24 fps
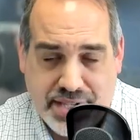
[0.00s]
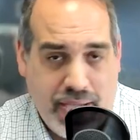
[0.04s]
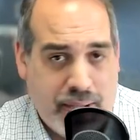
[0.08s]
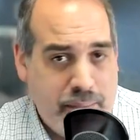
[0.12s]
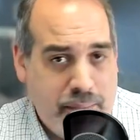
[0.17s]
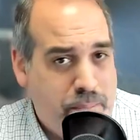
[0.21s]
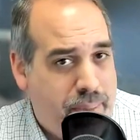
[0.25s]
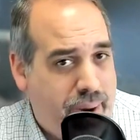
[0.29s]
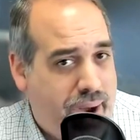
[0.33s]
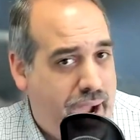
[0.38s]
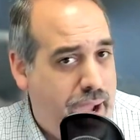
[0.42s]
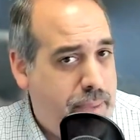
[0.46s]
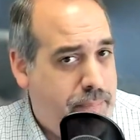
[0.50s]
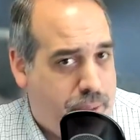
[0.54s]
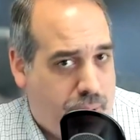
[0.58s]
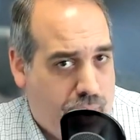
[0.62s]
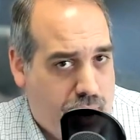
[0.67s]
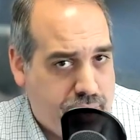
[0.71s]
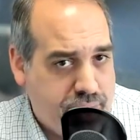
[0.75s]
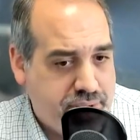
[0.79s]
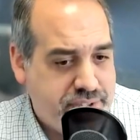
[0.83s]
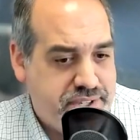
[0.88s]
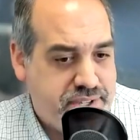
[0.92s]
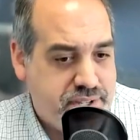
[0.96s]
and
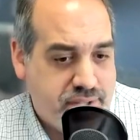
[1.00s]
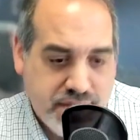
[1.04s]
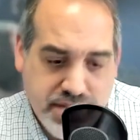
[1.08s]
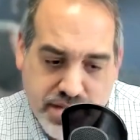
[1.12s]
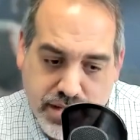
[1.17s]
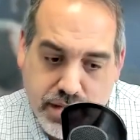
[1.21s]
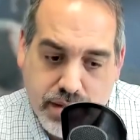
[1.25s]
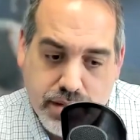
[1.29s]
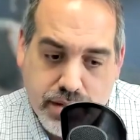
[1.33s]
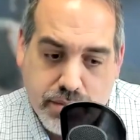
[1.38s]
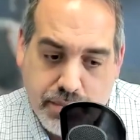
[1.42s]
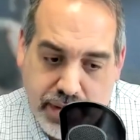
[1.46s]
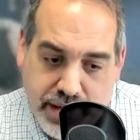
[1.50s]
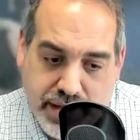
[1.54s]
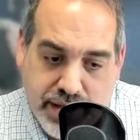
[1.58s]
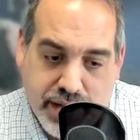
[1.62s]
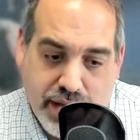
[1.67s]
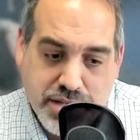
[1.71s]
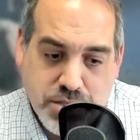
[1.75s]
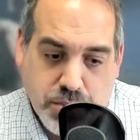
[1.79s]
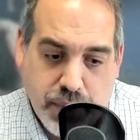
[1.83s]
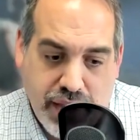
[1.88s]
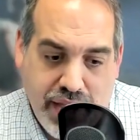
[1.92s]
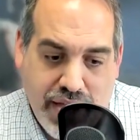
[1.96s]
bipartisan too,
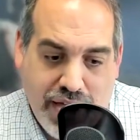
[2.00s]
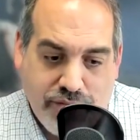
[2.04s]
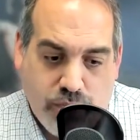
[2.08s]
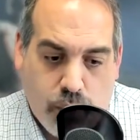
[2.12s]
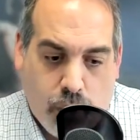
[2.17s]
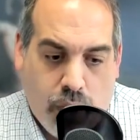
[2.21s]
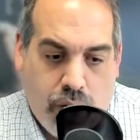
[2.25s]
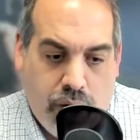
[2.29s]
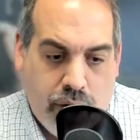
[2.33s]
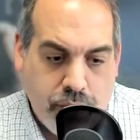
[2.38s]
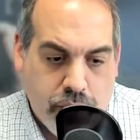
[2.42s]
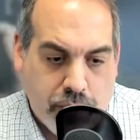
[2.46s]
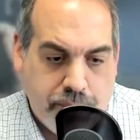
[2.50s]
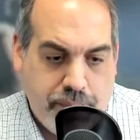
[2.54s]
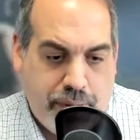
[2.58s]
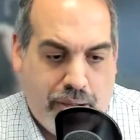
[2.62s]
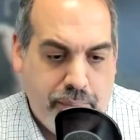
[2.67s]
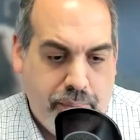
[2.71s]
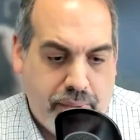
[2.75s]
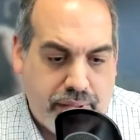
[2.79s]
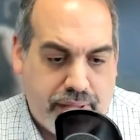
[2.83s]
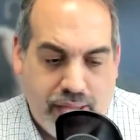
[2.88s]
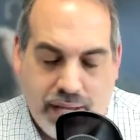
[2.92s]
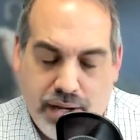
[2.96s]
because we have
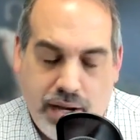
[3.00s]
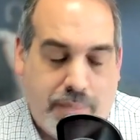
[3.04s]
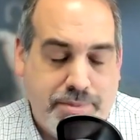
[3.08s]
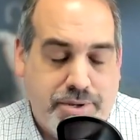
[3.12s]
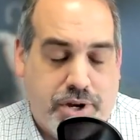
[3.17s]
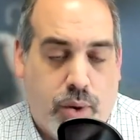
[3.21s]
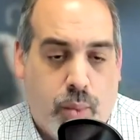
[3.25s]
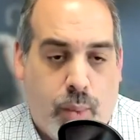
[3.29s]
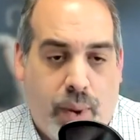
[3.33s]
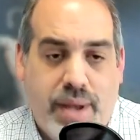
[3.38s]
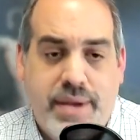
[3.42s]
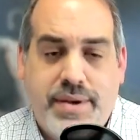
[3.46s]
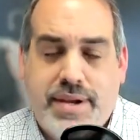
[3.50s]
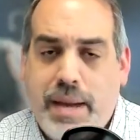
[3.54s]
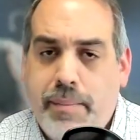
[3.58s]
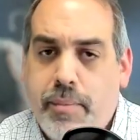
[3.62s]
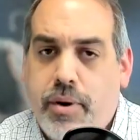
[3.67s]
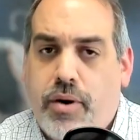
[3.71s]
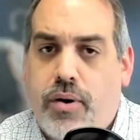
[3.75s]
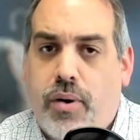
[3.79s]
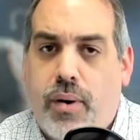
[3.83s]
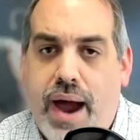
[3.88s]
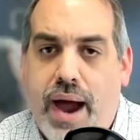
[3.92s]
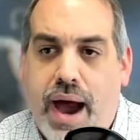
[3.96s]
one
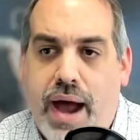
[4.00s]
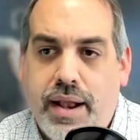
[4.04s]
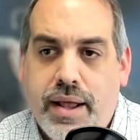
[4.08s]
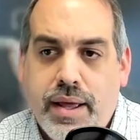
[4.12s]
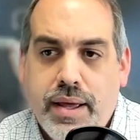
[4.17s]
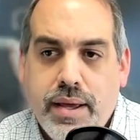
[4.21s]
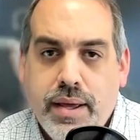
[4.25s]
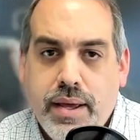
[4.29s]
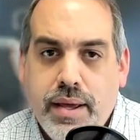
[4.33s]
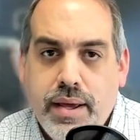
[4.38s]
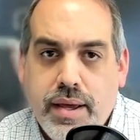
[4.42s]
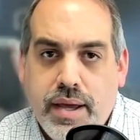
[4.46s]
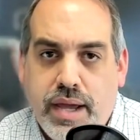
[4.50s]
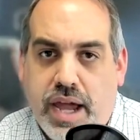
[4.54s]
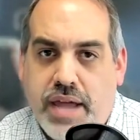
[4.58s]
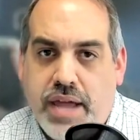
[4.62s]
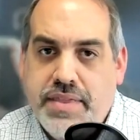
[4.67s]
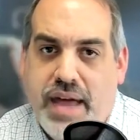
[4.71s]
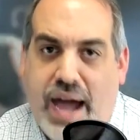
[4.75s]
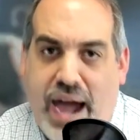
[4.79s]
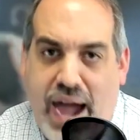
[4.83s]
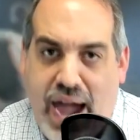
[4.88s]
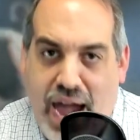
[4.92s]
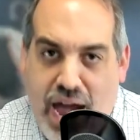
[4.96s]
Democrat in
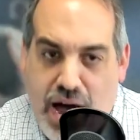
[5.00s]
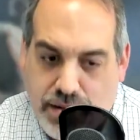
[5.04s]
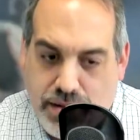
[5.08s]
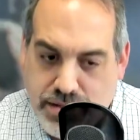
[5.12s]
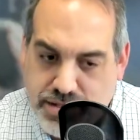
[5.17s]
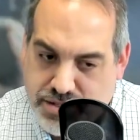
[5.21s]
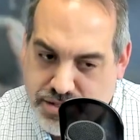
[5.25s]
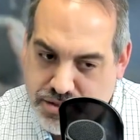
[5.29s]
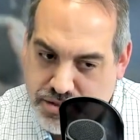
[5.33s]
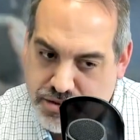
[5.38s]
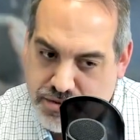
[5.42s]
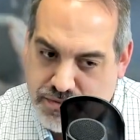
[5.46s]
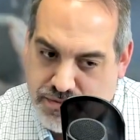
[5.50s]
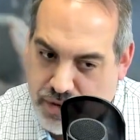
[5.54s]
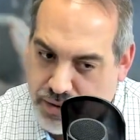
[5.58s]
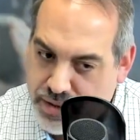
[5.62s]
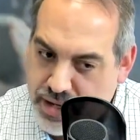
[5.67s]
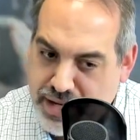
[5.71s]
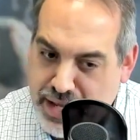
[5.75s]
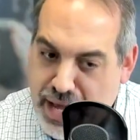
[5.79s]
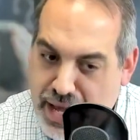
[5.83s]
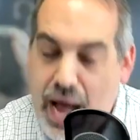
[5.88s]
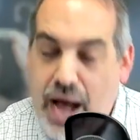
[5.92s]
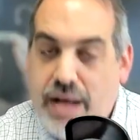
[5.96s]
the House who
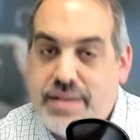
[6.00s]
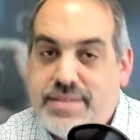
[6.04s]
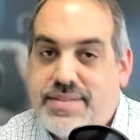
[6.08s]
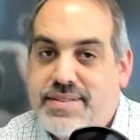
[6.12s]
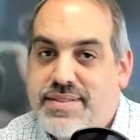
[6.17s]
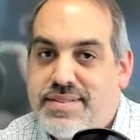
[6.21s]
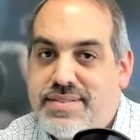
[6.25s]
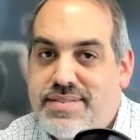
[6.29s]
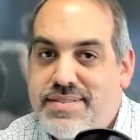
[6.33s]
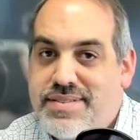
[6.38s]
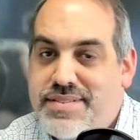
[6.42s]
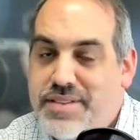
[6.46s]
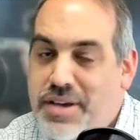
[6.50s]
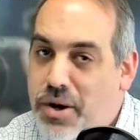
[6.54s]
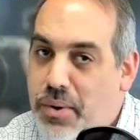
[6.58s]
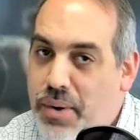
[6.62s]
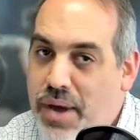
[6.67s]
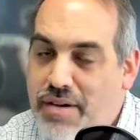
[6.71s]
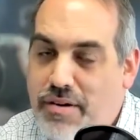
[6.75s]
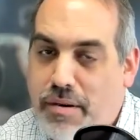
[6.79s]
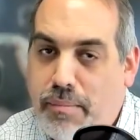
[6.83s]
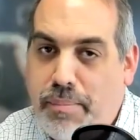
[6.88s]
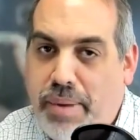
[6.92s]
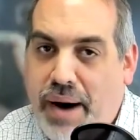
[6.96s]
voted yes, so we
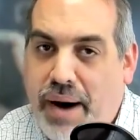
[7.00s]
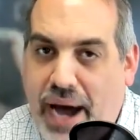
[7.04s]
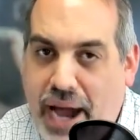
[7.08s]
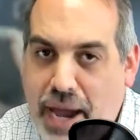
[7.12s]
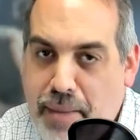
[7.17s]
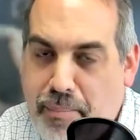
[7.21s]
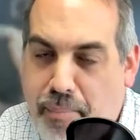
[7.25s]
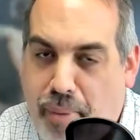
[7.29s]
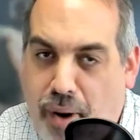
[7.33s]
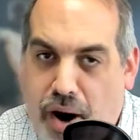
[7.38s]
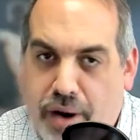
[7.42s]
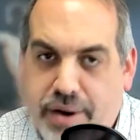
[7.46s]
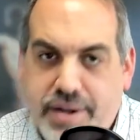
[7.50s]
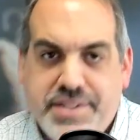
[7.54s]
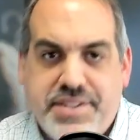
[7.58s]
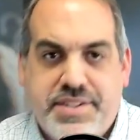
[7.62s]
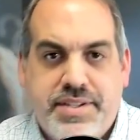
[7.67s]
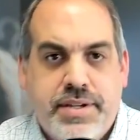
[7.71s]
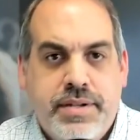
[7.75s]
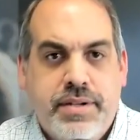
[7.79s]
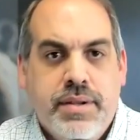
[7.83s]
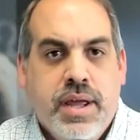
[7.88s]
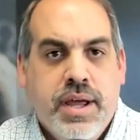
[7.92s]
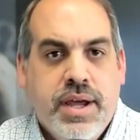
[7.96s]
have a
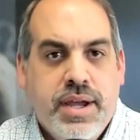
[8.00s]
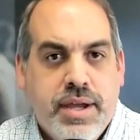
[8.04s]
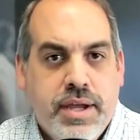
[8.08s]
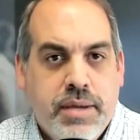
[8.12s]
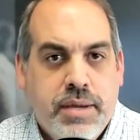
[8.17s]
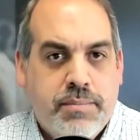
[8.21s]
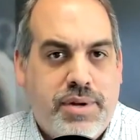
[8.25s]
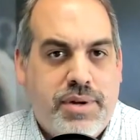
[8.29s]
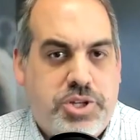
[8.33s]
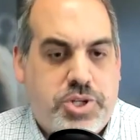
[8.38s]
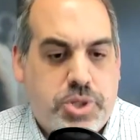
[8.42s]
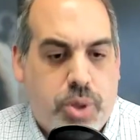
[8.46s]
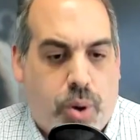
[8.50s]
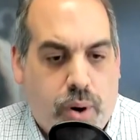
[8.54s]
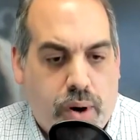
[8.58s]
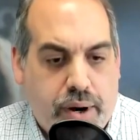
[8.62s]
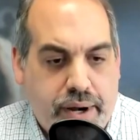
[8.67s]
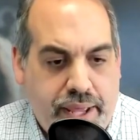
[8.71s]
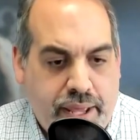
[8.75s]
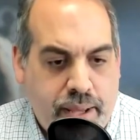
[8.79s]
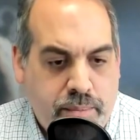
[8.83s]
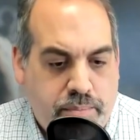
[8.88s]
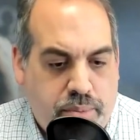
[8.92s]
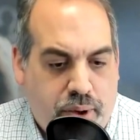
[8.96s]
bipartisan
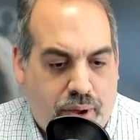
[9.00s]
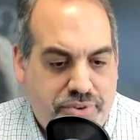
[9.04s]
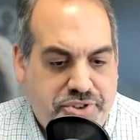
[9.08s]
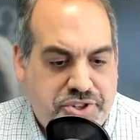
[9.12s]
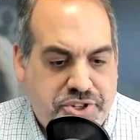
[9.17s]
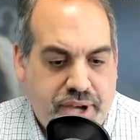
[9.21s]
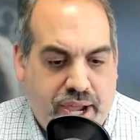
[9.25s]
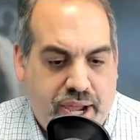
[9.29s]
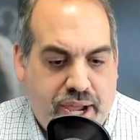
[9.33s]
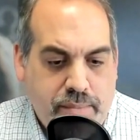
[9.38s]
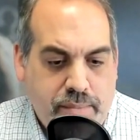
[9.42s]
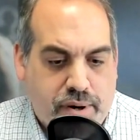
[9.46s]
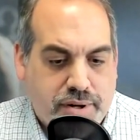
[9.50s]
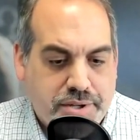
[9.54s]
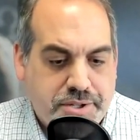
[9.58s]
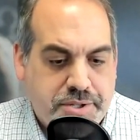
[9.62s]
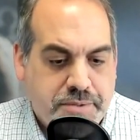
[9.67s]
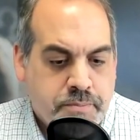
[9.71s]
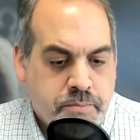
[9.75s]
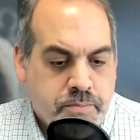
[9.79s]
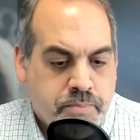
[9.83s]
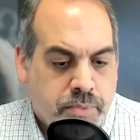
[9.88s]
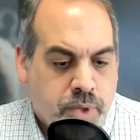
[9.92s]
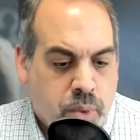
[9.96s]
majority in both chambers.
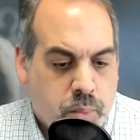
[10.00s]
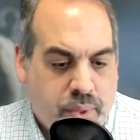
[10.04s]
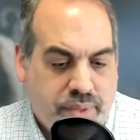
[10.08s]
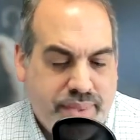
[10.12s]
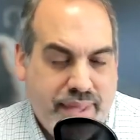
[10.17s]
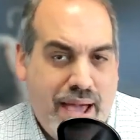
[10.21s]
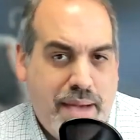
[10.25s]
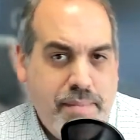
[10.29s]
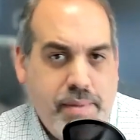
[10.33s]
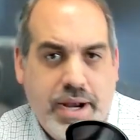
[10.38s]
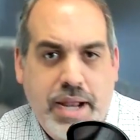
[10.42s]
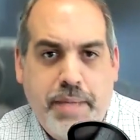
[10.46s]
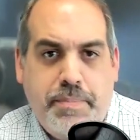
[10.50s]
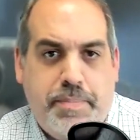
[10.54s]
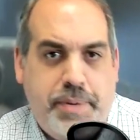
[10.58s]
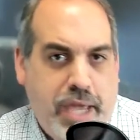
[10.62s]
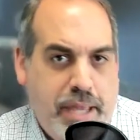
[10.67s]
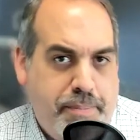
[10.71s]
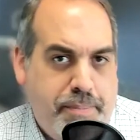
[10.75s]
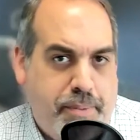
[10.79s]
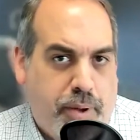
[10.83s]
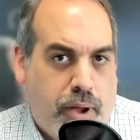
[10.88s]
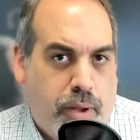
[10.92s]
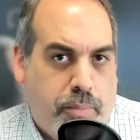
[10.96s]
When that many
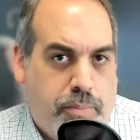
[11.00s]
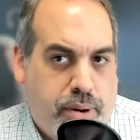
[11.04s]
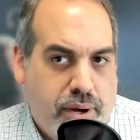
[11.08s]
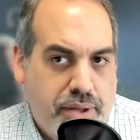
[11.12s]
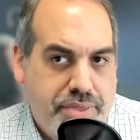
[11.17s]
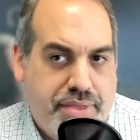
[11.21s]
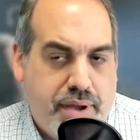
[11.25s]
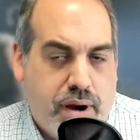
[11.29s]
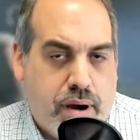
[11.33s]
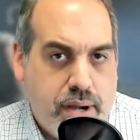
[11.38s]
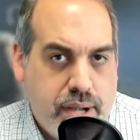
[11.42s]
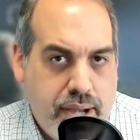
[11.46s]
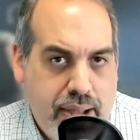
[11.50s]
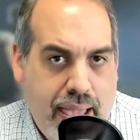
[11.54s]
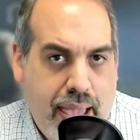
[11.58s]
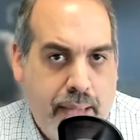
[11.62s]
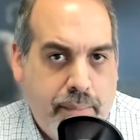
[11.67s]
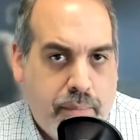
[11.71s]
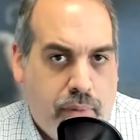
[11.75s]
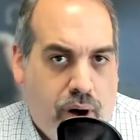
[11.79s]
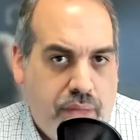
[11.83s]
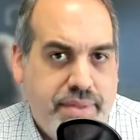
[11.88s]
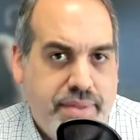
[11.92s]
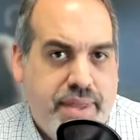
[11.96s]
people put their
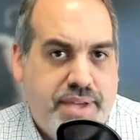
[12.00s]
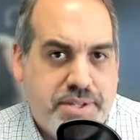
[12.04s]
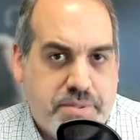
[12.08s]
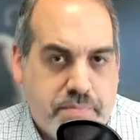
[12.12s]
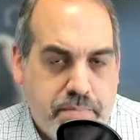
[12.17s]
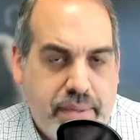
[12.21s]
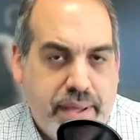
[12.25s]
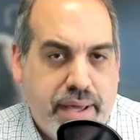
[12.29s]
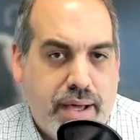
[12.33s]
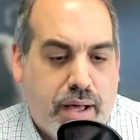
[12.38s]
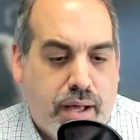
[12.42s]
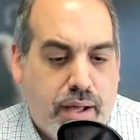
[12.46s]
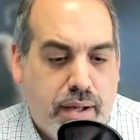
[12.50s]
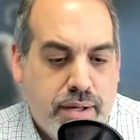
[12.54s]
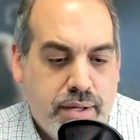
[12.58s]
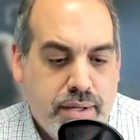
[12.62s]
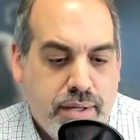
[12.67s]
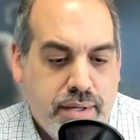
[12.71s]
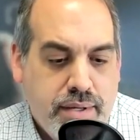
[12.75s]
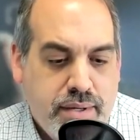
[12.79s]
name on this bill,